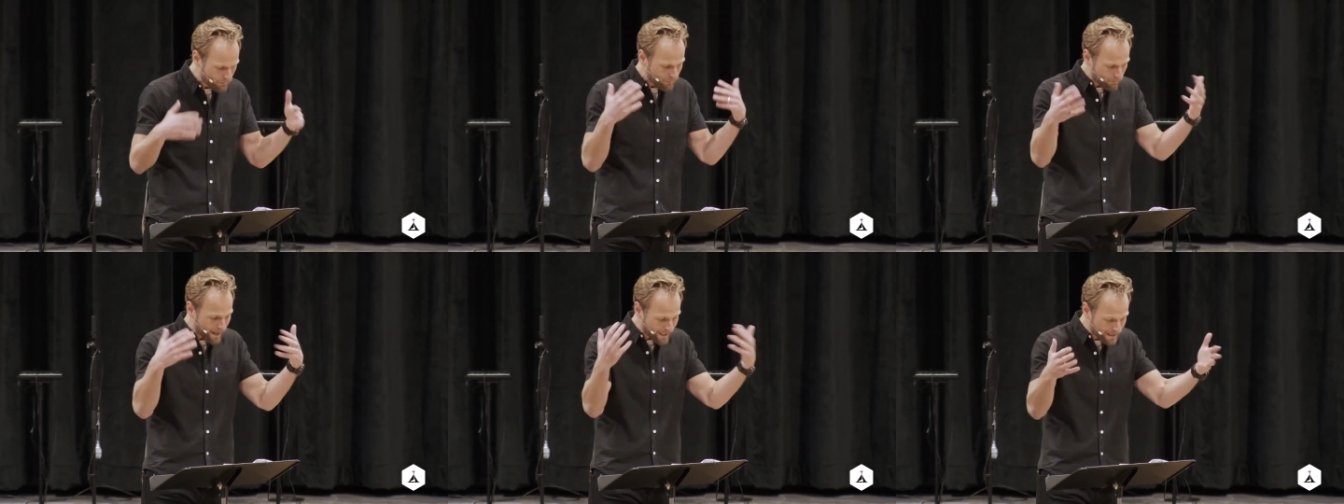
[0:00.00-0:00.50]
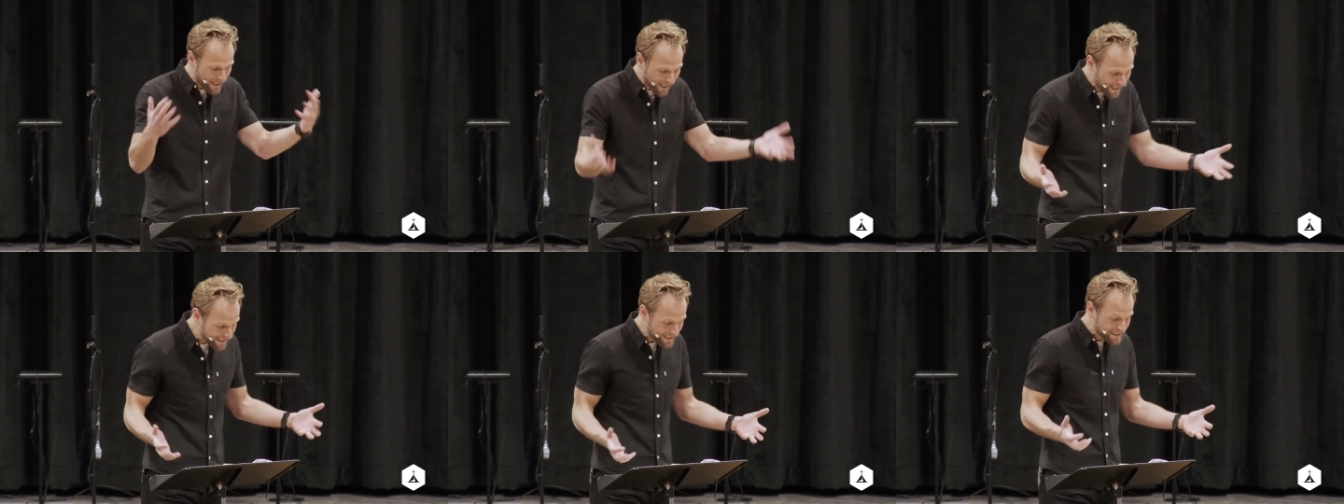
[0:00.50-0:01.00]

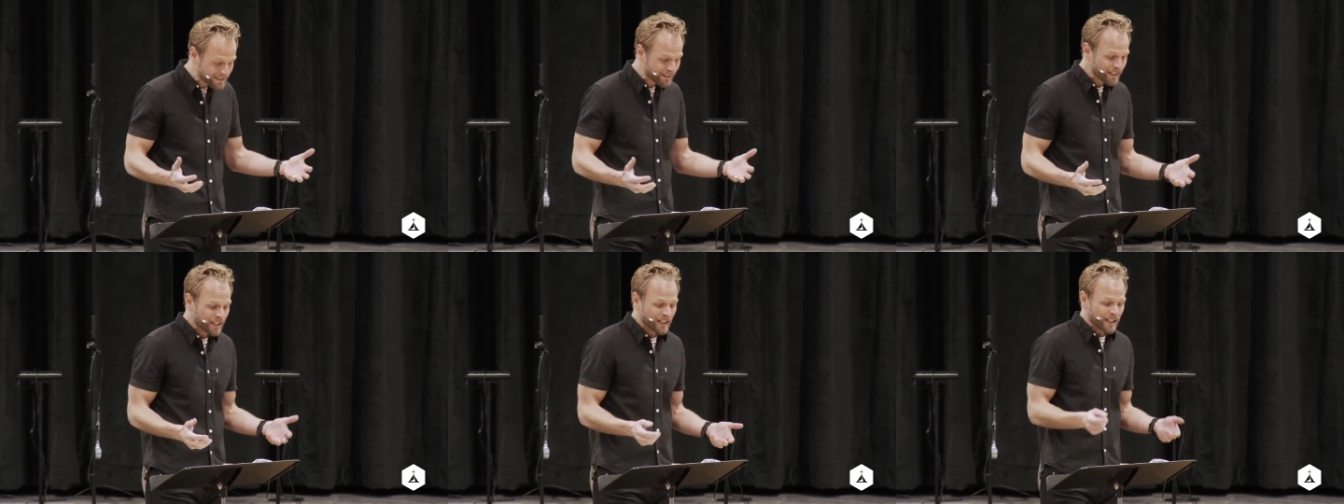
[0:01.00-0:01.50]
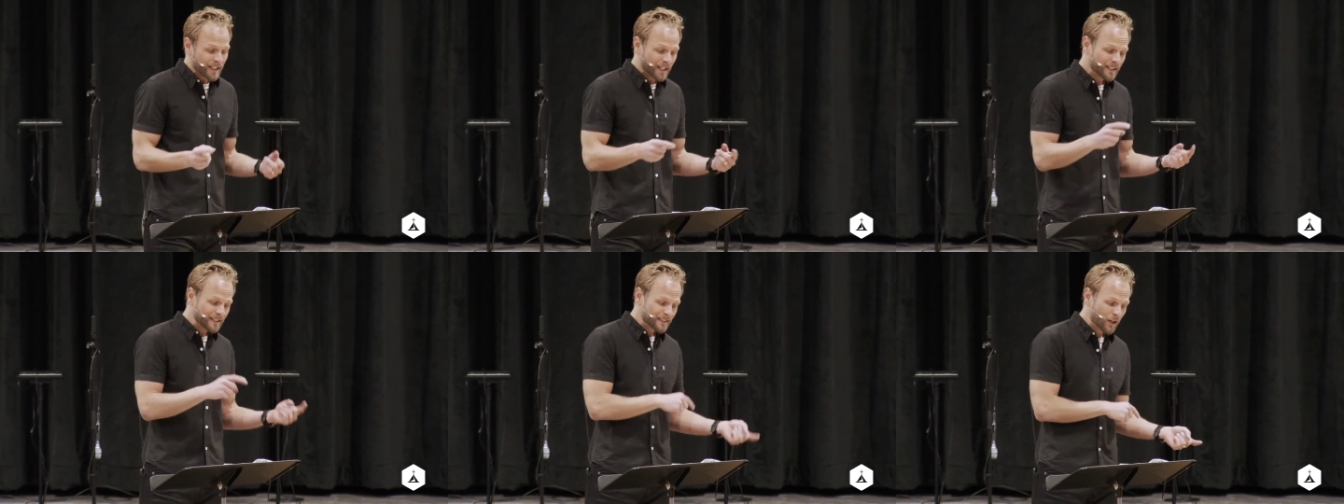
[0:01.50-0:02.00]
Mankind
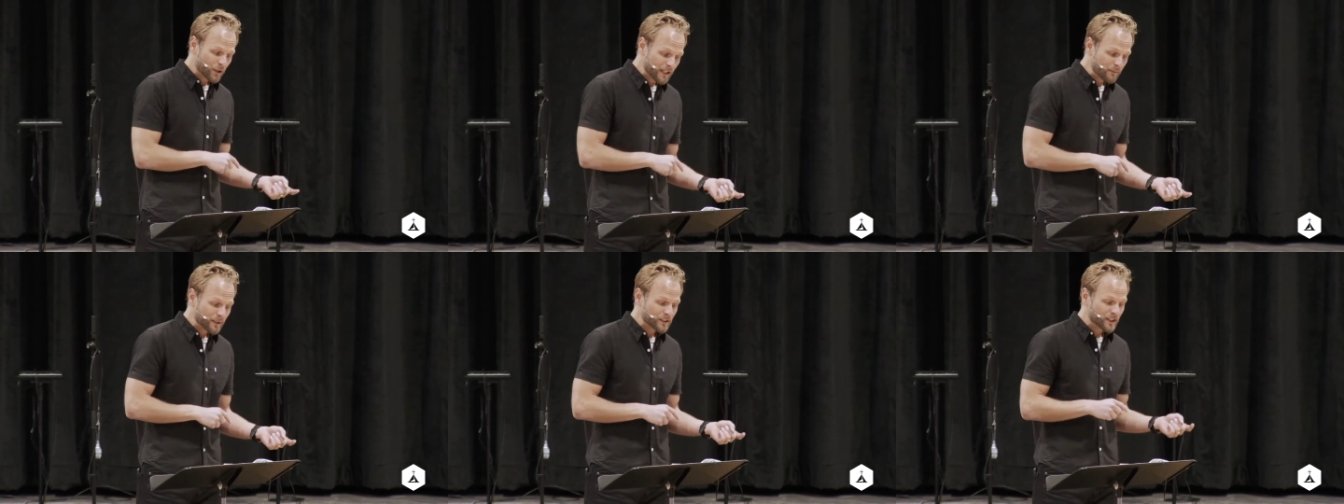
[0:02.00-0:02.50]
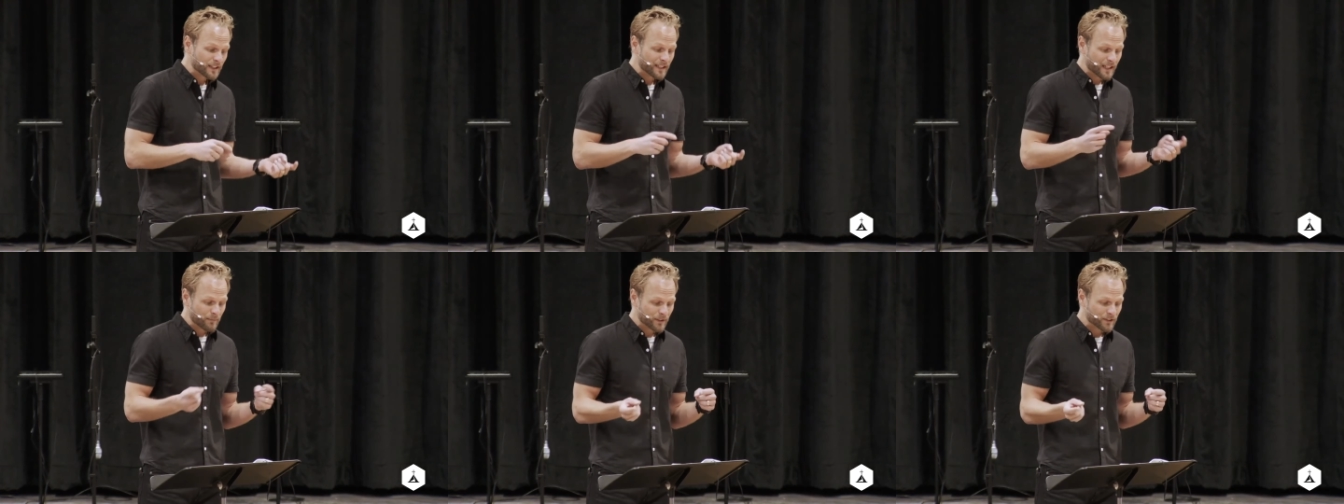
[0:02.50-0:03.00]
in his own image, in
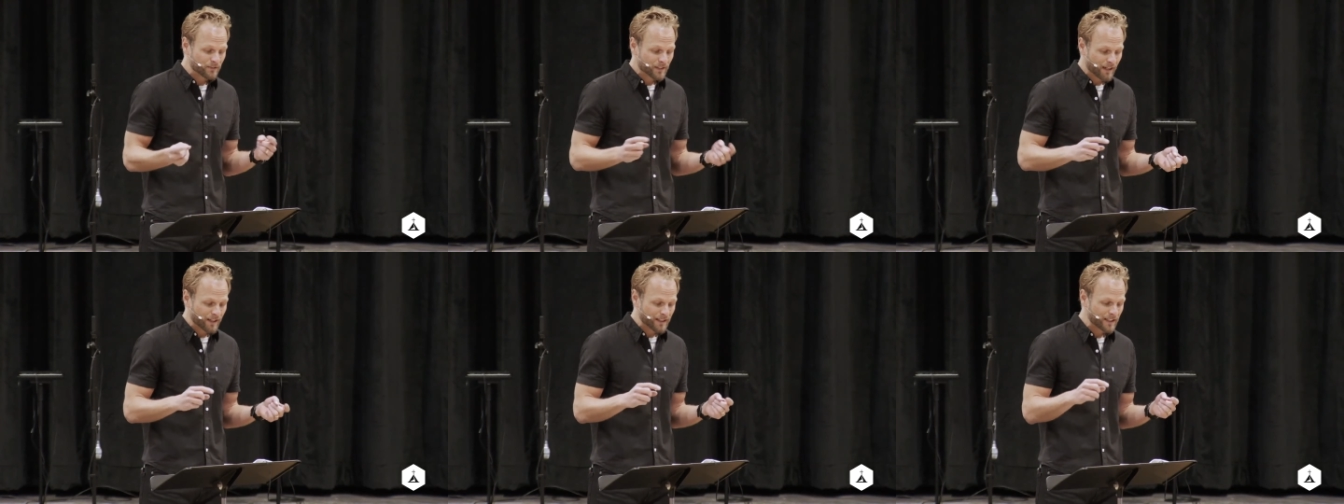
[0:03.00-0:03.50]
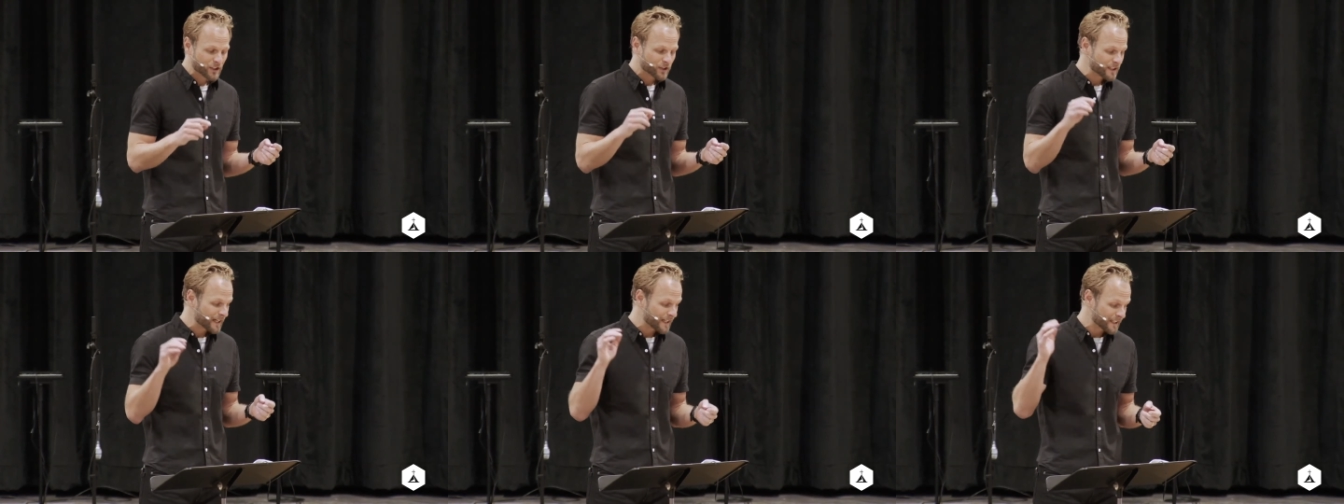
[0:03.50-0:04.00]
the image of God, he
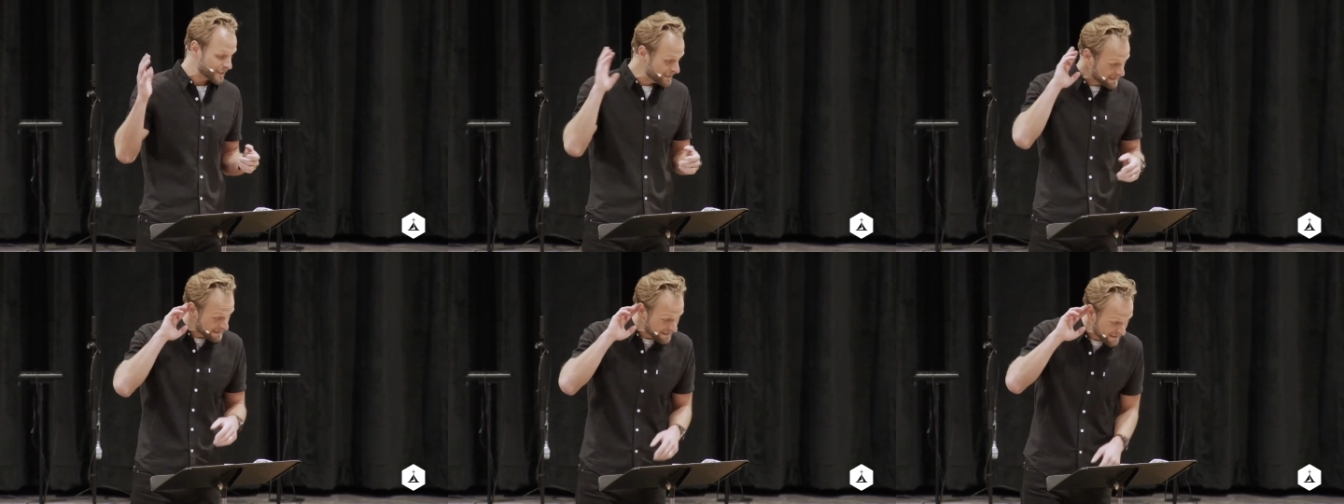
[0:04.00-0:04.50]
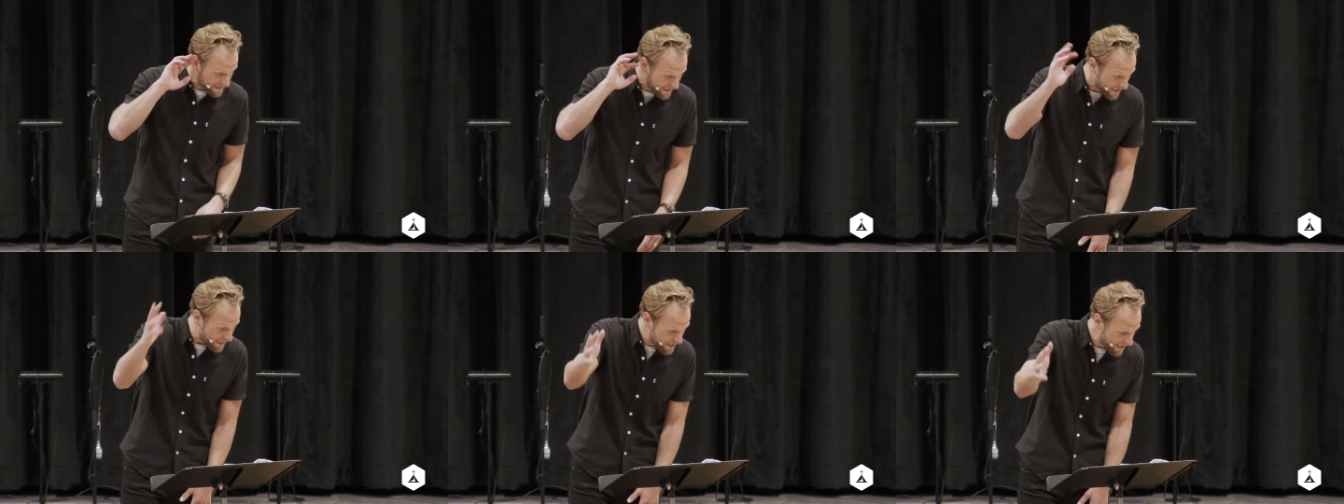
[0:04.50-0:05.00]
created
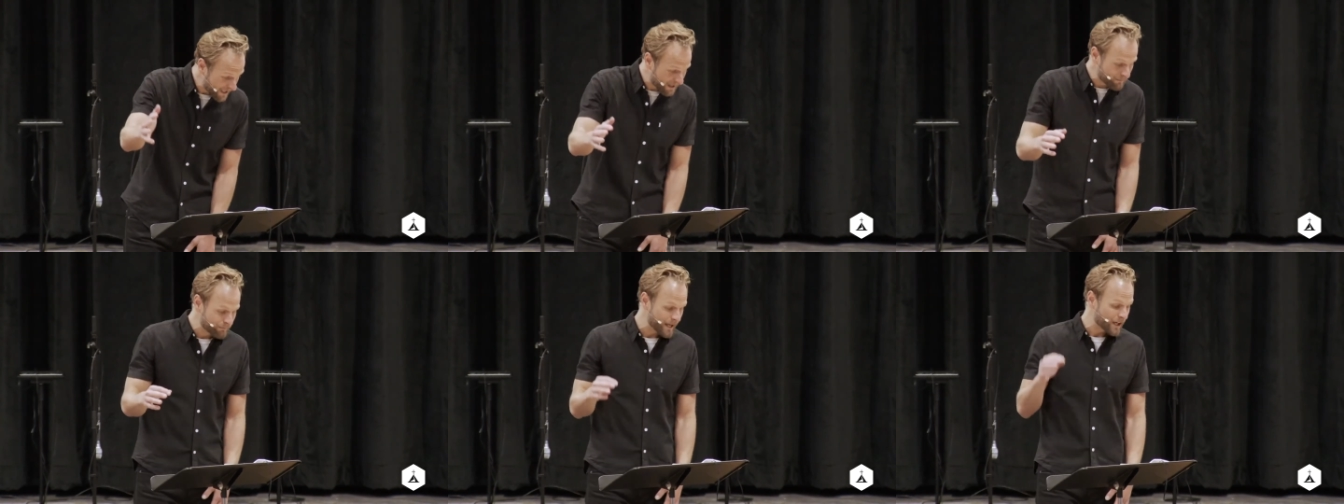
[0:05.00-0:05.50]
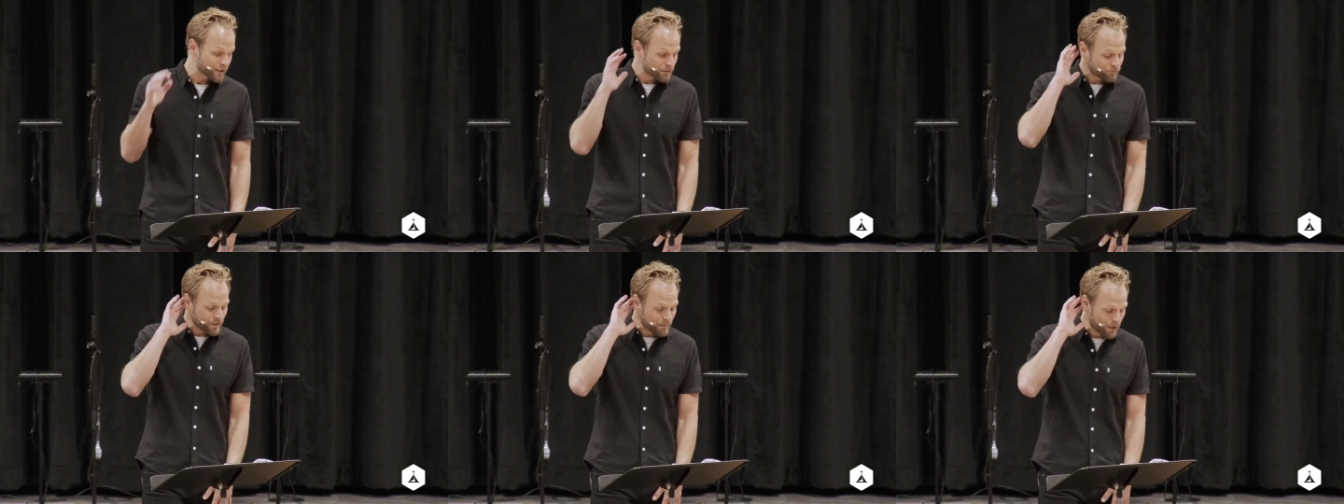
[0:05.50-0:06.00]
them, male and
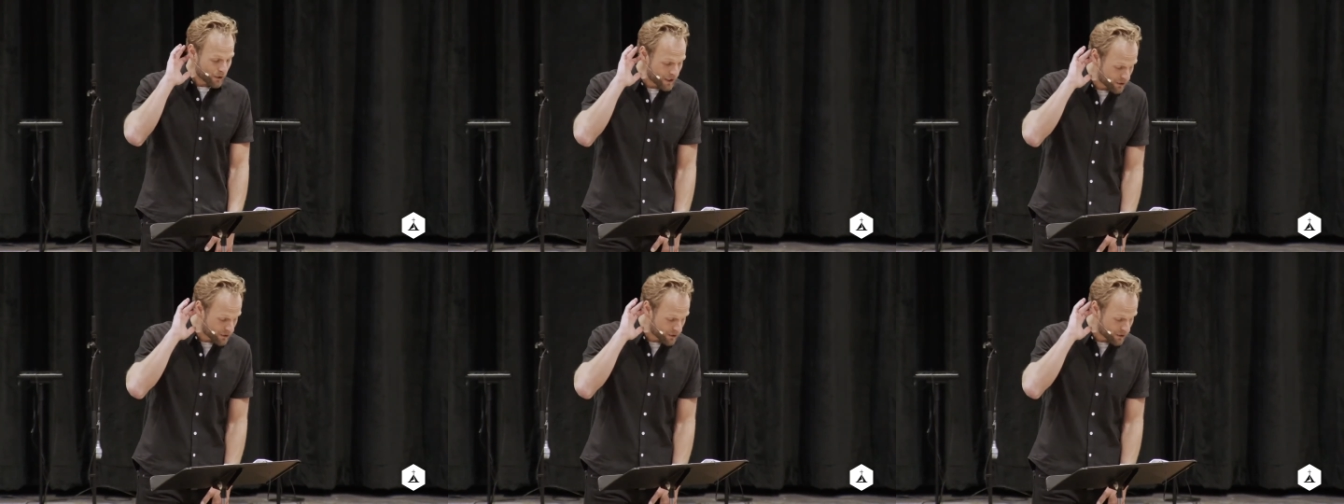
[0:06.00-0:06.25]
female, he